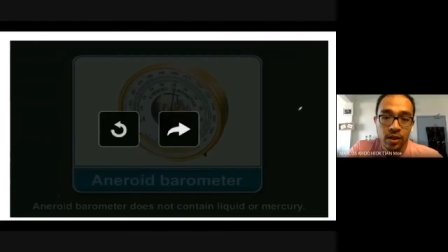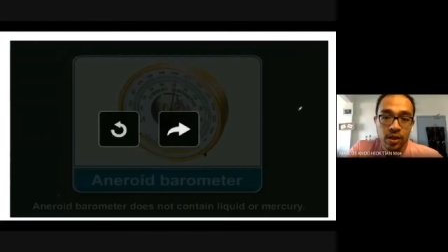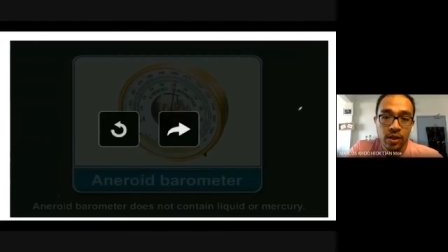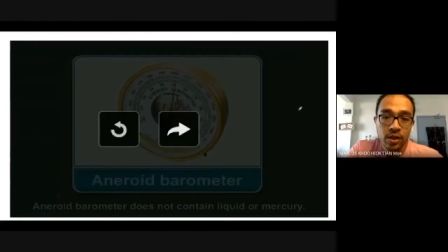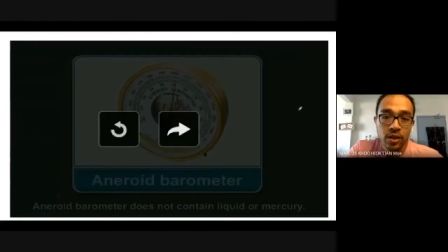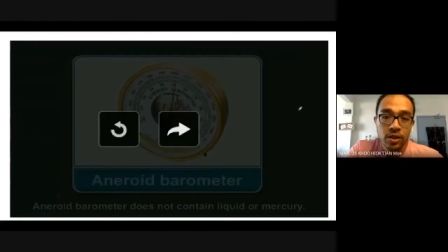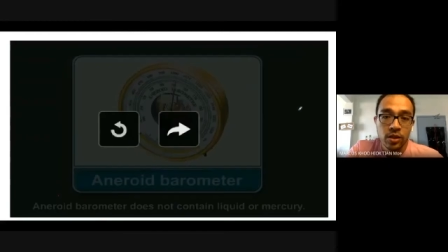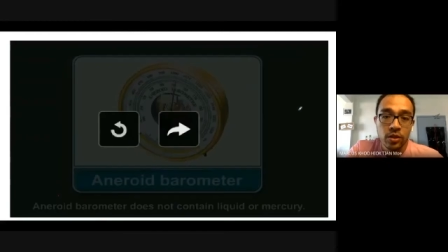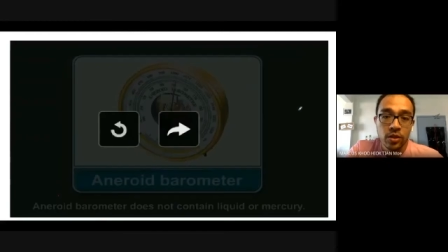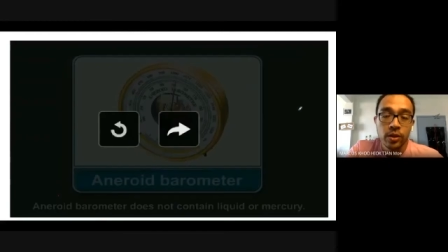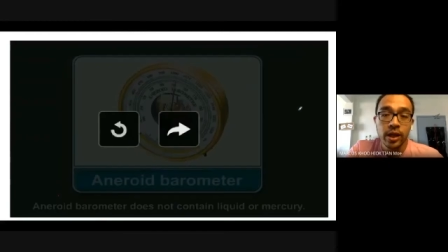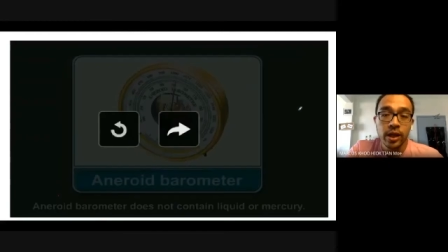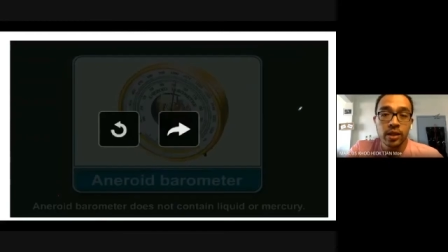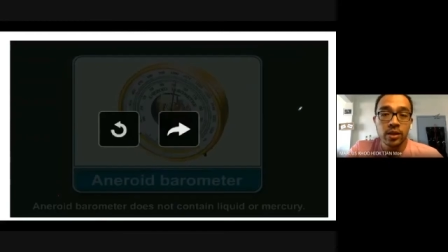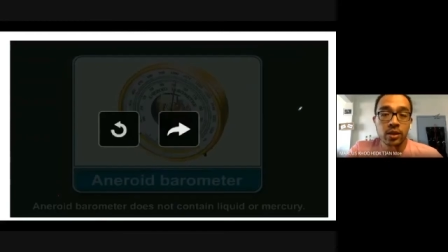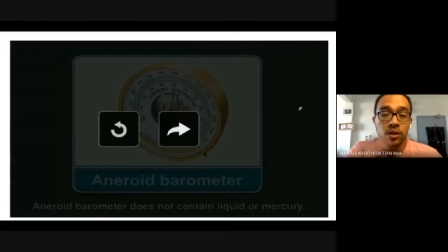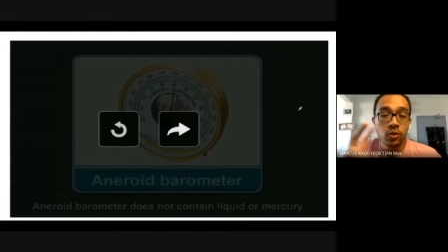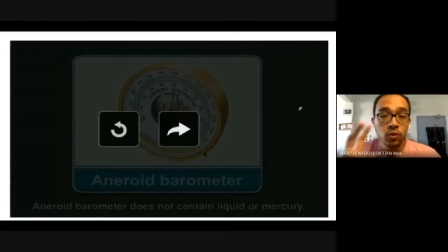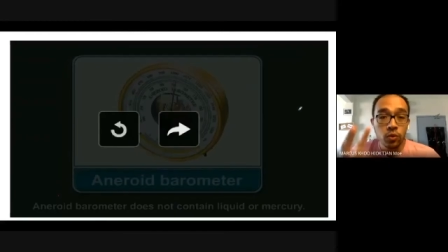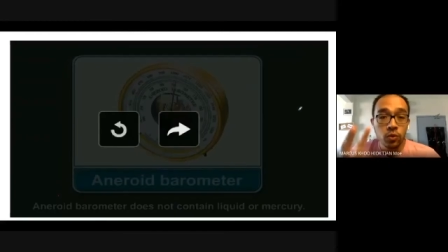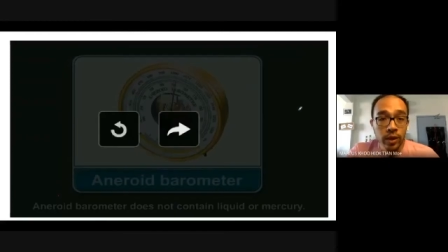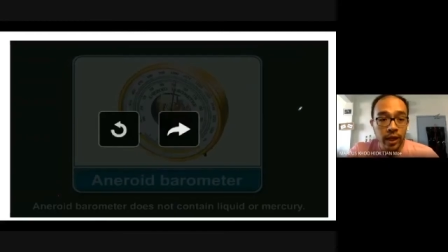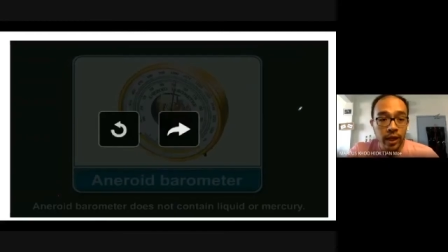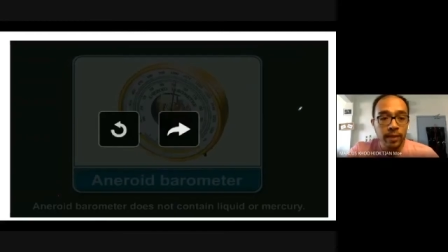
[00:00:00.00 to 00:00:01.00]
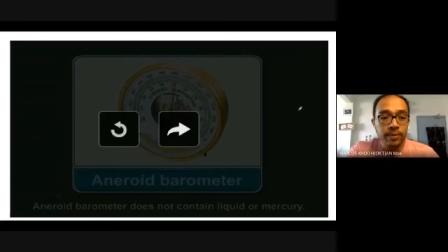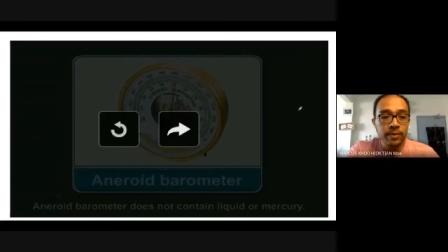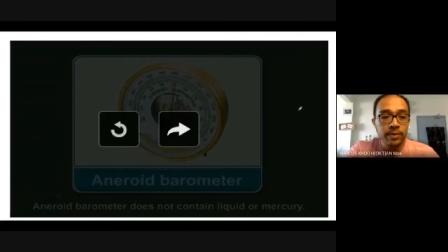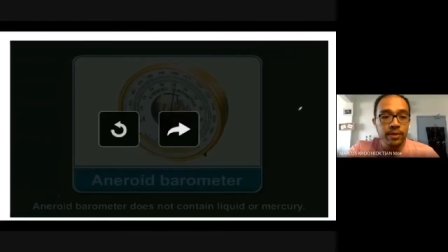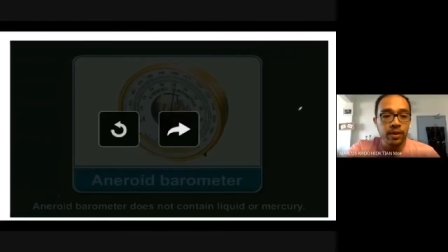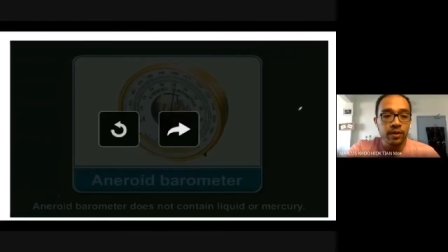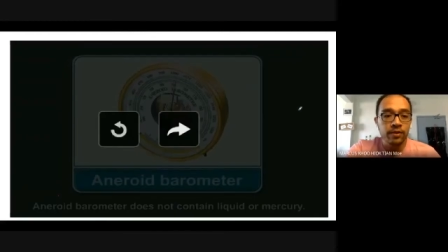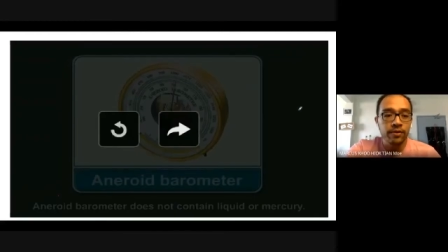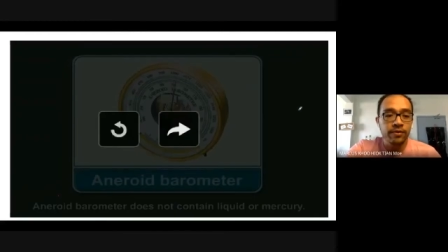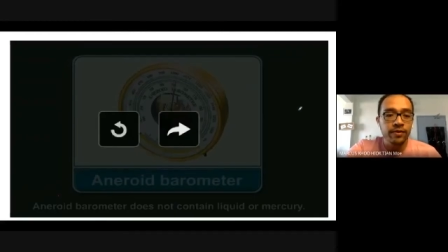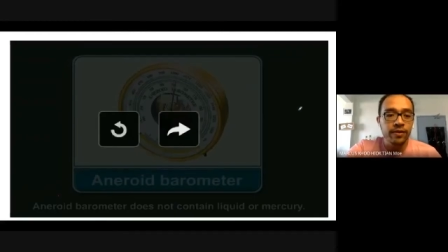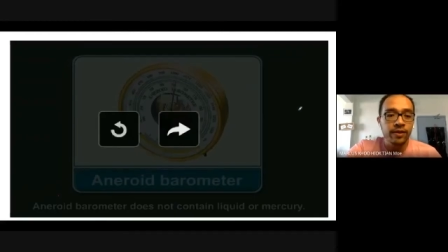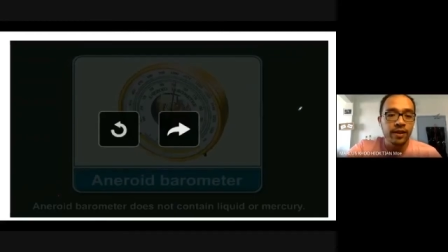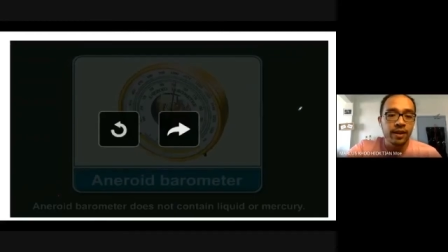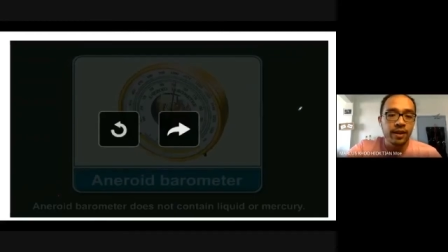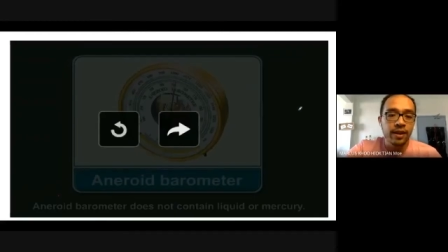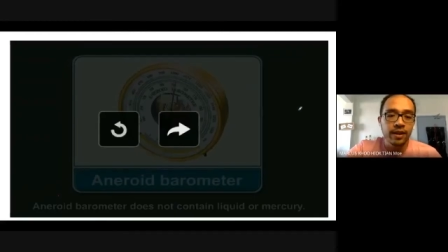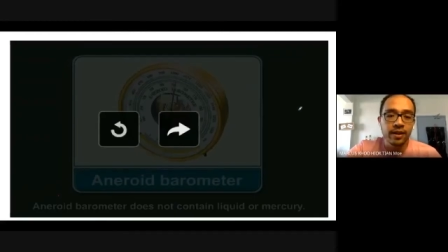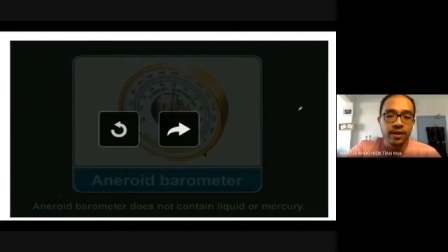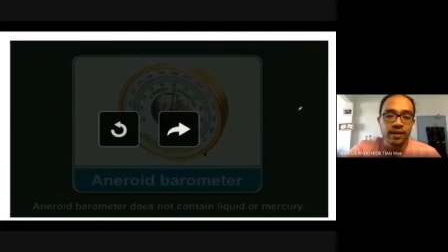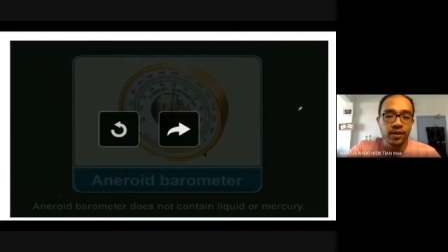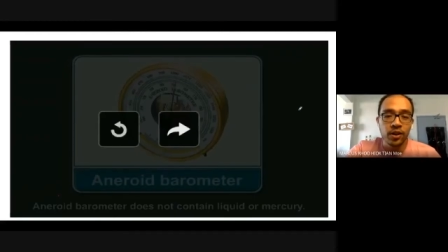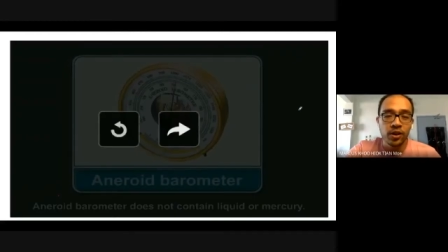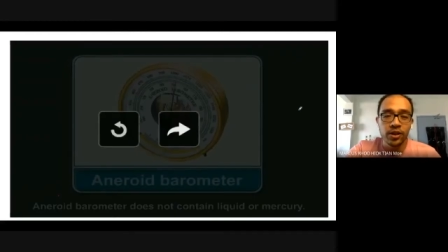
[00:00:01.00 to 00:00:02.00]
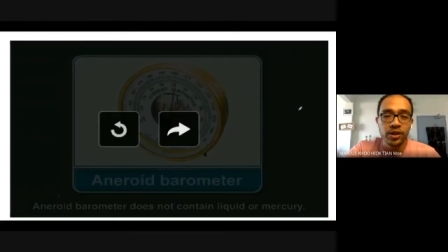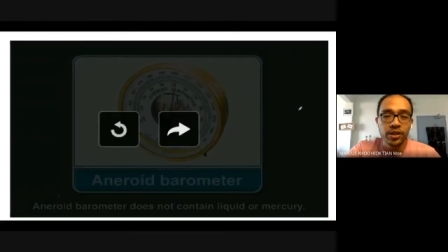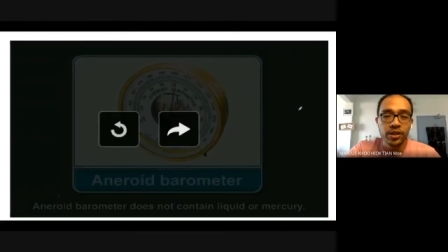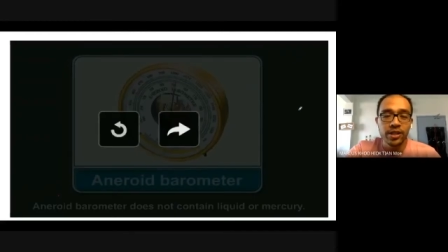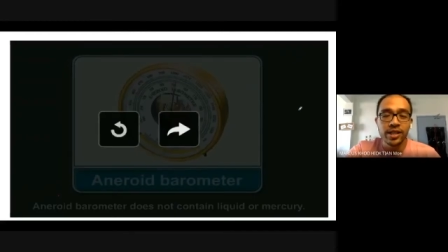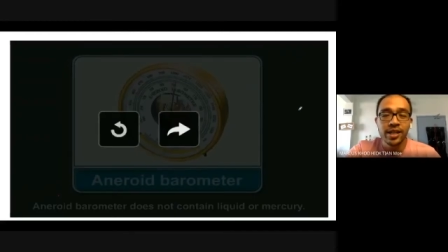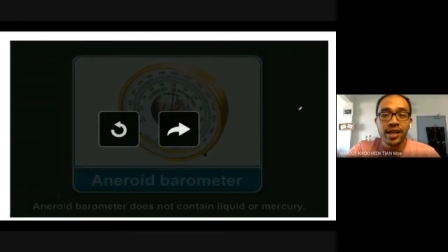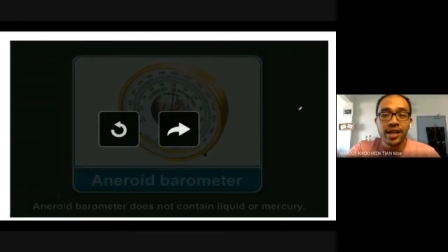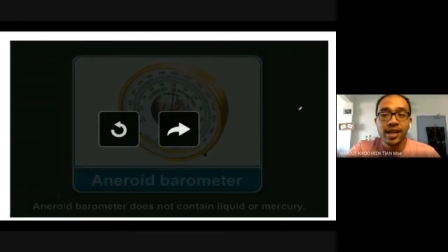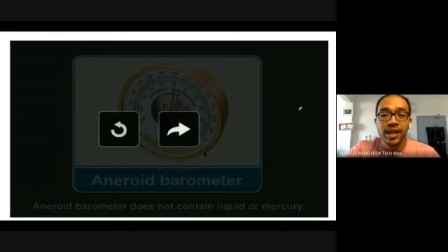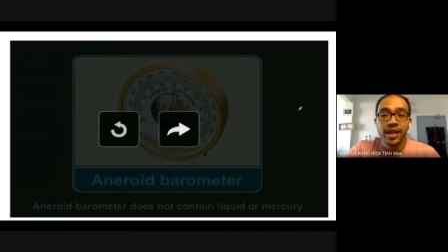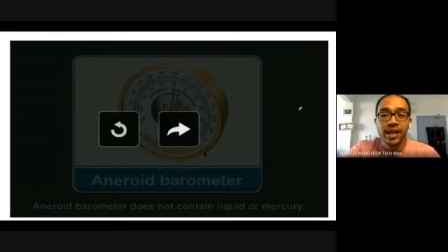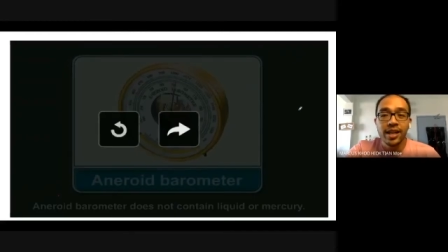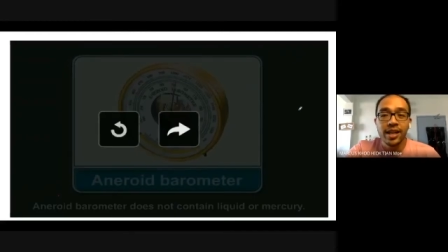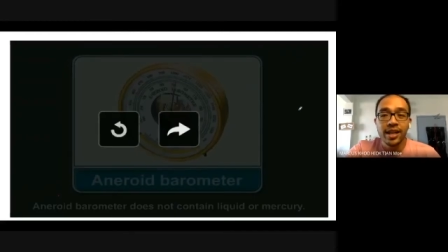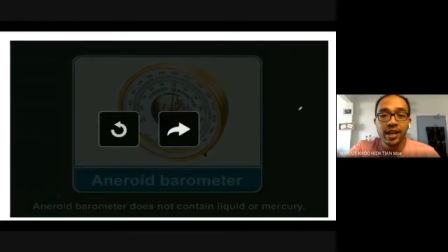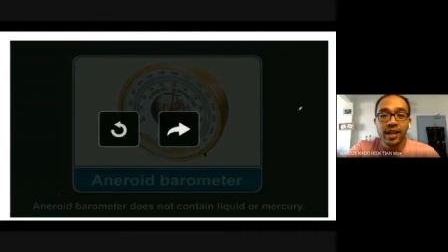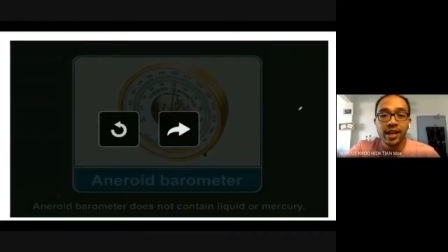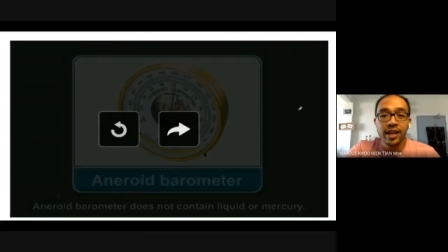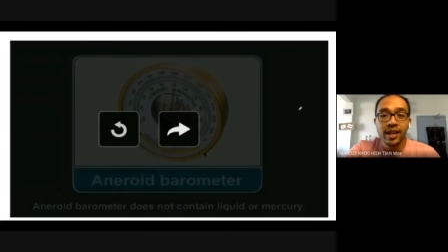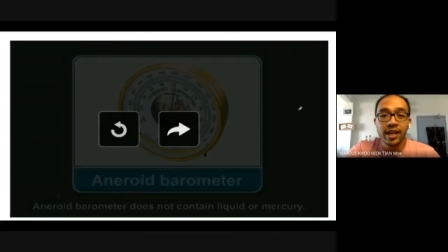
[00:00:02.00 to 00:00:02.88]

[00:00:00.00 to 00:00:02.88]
so there's two types of, There